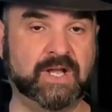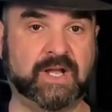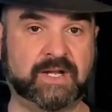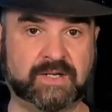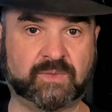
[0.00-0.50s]

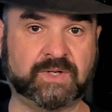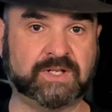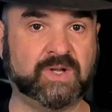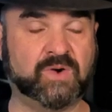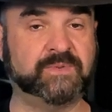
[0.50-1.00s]
and I
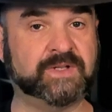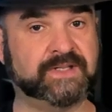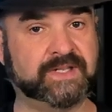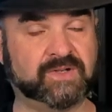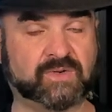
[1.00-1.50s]
really hope that
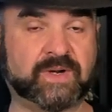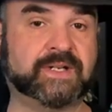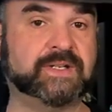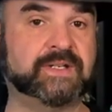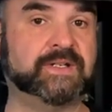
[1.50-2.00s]
they
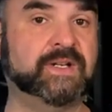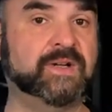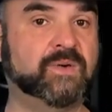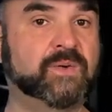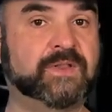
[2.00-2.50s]
correct it
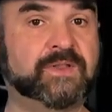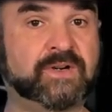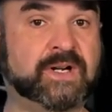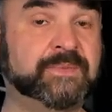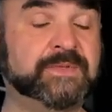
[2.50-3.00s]
with
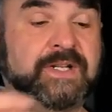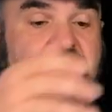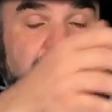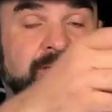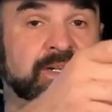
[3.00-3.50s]
their
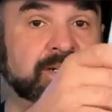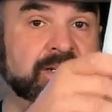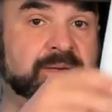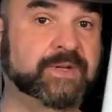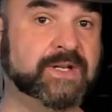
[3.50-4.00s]
updated design
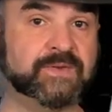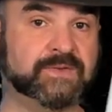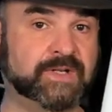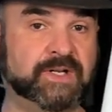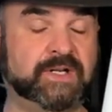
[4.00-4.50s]
coming
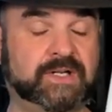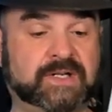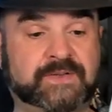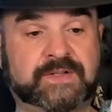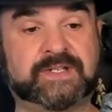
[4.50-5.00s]
out
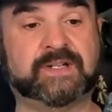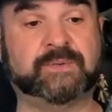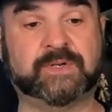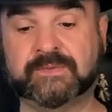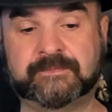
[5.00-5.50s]
this
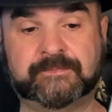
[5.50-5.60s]
summer,